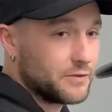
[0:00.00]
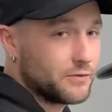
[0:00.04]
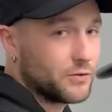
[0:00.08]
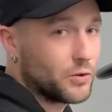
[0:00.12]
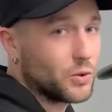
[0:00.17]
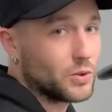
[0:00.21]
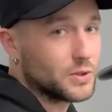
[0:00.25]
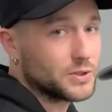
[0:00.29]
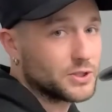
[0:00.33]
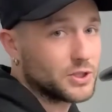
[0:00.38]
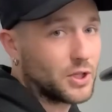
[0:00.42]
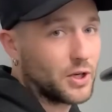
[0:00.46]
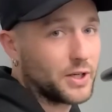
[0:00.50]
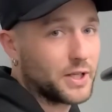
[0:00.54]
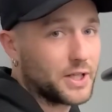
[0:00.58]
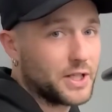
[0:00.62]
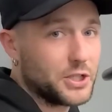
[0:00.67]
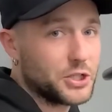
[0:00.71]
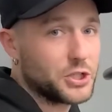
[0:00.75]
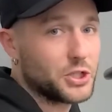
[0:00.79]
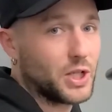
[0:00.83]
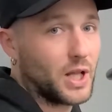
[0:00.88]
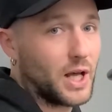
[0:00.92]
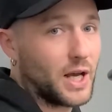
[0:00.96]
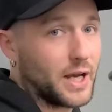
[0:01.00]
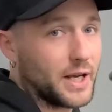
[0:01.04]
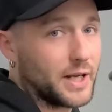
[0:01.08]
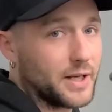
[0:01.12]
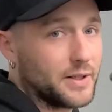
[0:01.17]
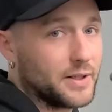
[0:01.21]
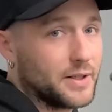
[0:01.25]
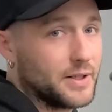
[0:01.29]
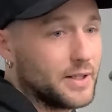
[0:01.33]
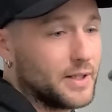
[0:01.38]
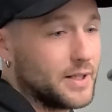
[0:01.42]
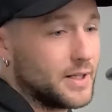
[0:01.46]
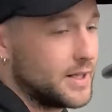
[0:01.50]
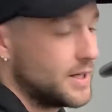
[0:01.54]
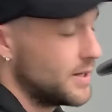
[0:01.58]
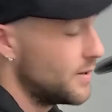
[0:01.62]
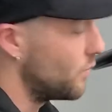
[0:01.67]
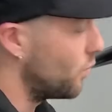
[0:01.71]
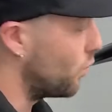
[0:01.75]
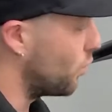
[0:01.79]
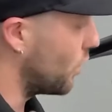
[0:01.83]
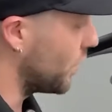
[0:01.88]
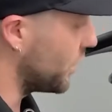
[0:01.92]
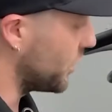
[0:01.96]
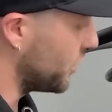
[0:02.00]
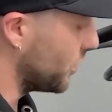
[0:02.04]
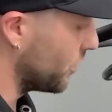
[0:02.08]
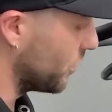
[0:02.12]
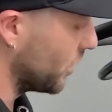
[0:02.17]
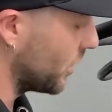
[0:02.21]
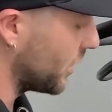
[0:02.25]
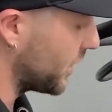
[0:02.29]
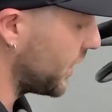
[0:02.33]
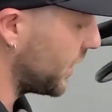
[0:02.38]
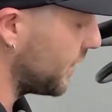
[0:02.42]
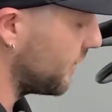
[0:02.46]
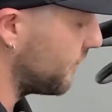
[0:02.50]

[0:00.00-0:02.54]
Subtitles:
volts on each line. What you're looking